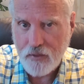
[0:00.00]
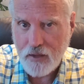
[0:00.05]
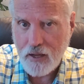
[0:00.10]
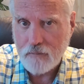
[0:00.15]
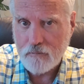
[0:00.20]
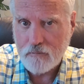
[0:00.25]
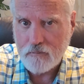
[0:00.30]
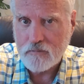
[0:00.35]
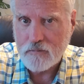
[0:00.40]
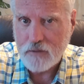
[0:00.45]

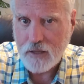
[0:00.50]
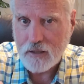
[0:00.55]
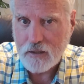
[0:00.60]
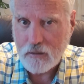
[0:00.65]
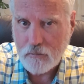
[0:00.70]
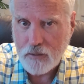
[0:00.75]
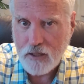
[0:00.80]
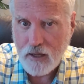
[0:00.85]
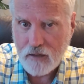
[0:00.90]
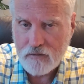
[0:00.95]
that
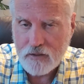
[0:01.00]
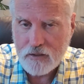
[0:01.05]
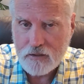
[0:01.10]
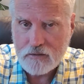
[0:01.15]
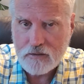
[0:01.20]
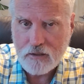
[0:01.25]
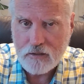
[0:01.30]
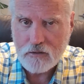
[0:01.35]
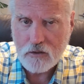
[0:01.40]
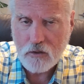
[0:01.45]
can be evidence
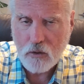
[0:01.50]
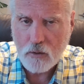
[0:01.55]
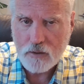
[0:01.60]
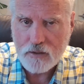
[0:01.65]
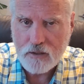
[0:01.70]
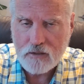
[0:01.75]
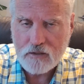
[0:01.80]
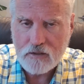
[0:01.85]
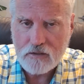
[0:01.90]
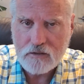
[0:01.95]
that the court
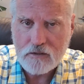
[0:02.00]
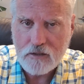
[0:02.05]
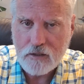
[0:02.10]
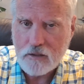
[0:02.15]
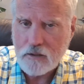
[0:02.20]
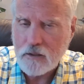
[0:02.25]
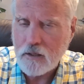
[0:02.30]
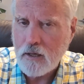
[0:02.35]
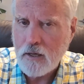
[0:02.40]
can consider.